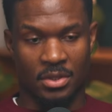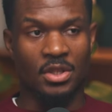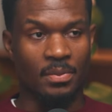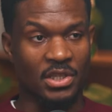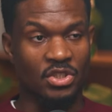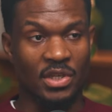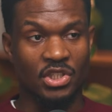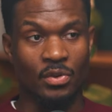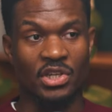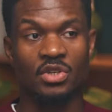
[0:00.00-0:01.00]
the person who asked
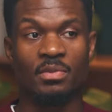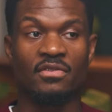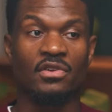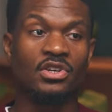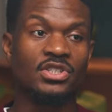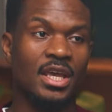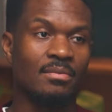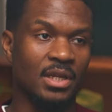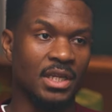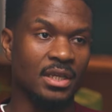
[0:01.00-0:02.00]
the question may have lost that
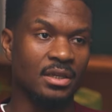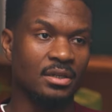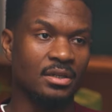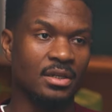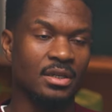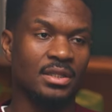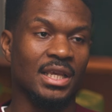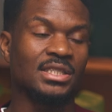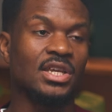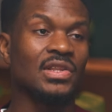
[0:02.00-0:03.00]
money.
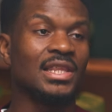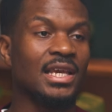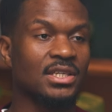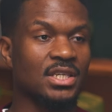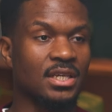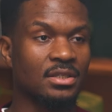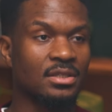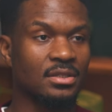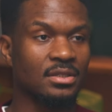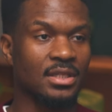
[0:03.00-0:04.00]
That's now a lesson
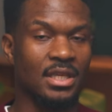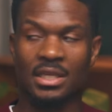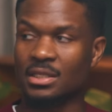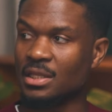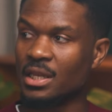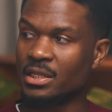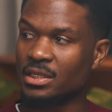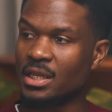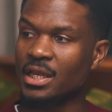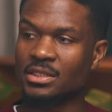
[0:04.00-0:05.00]
that they can
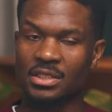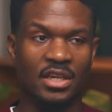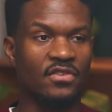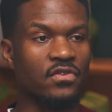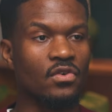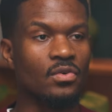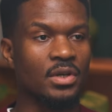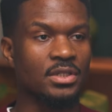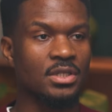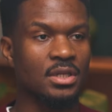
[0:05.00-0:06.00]
learn and take
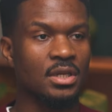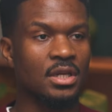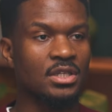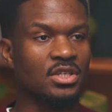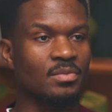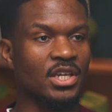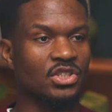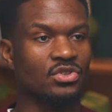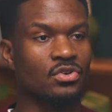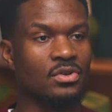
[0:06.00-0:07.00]
forward to make
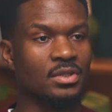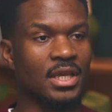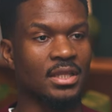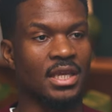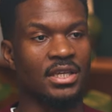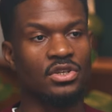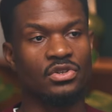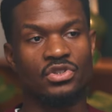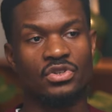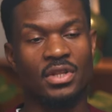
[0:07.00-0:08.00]
sure that they
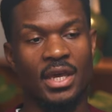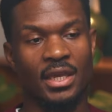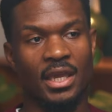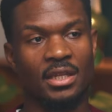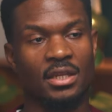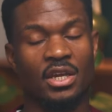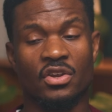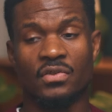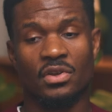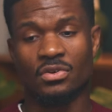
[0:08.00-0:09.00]
don't do that again. And
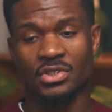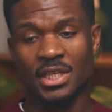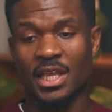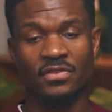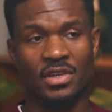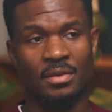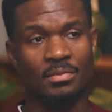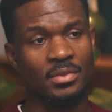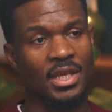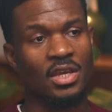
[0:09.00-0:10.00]
over the course of their
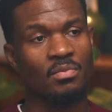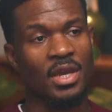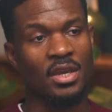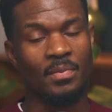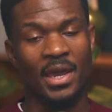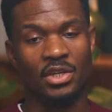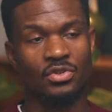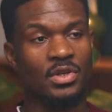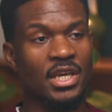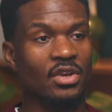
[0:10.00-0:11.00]
lifetime, they can make back
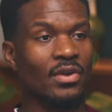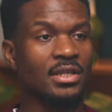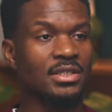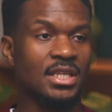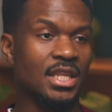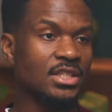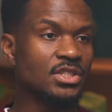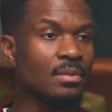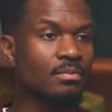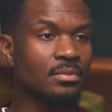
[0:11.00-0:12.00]
28 grand and then
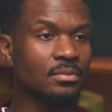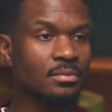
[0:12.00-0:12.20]
some.